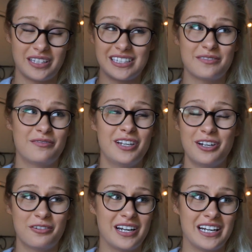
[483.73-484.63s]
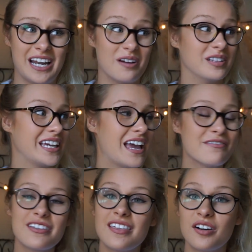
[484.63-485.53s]
Like this video right now, like
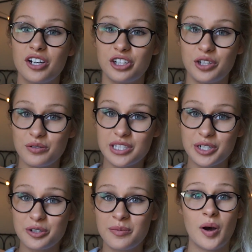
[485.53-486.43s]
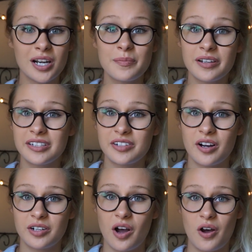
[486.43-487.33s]
everything on YouTube.
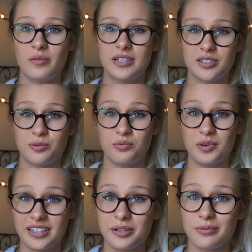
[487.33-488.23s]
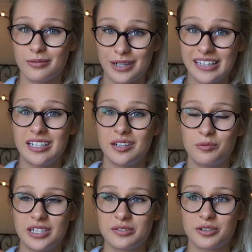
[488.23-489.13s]
Bodybuilding.com is a really, really good
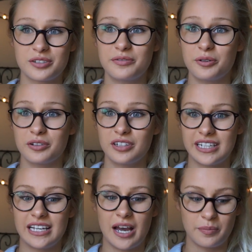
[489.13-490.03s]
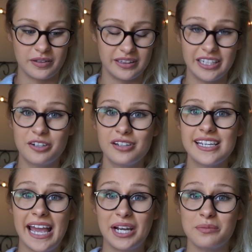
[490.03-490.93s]
resource for looking up
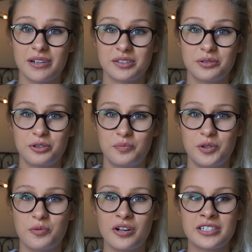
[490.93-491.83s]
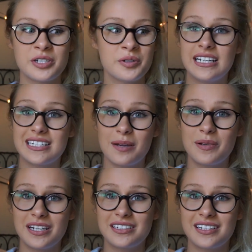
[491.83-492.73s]
literally any muscle group you want to. Type
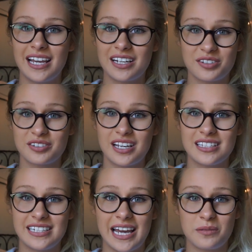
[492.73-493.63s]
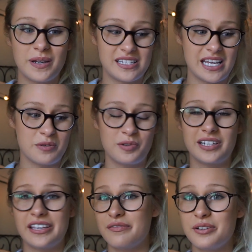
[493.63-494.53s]
it into the exercise database and it will
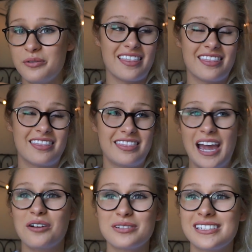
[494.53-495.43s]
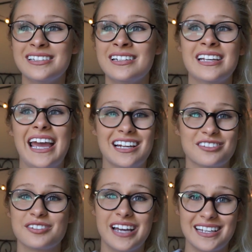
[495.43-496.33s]
give you 1,000
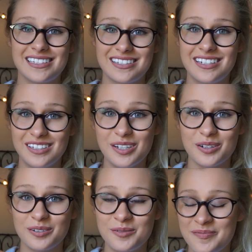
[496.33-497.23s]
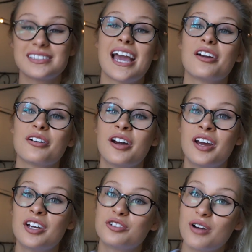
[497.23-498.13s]
exercises to do. Let's say you're
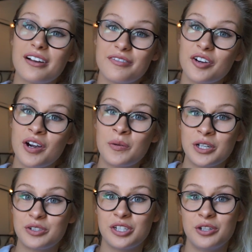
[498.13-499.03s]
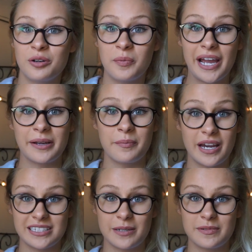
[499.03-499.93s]
trying to figure out what you should do on back and
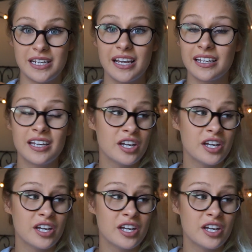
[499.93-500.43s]
biceps day.